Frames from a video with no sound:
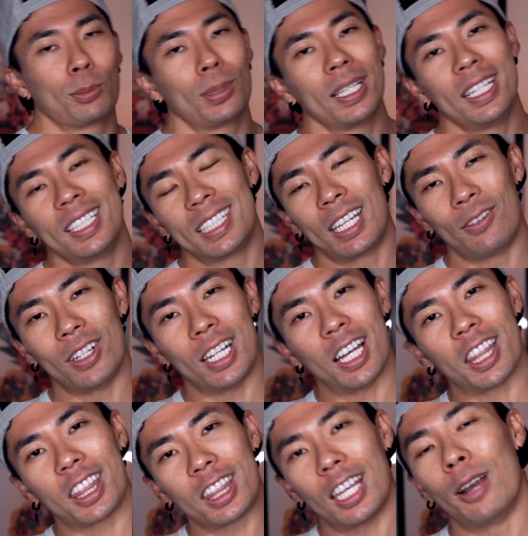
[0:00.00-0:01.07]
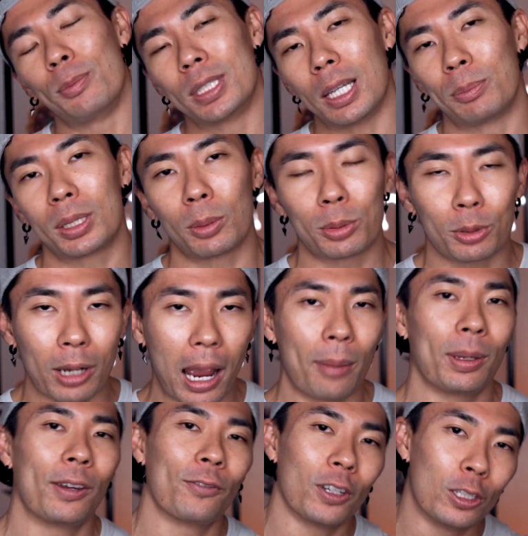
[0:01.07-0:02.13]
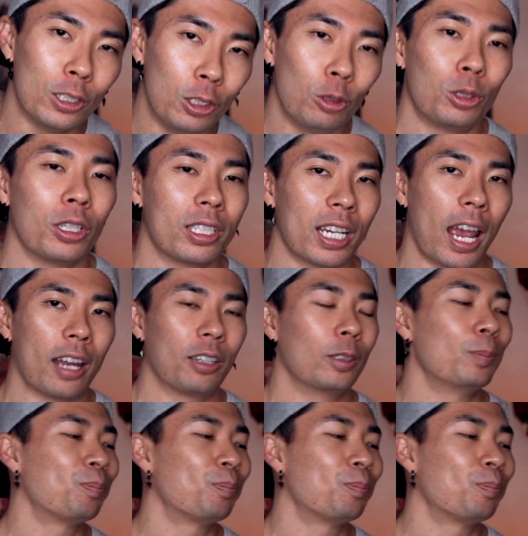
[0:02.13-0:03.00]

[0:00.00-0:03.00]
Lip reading: please give it a thumbs up, subscribe if you're new to the channel.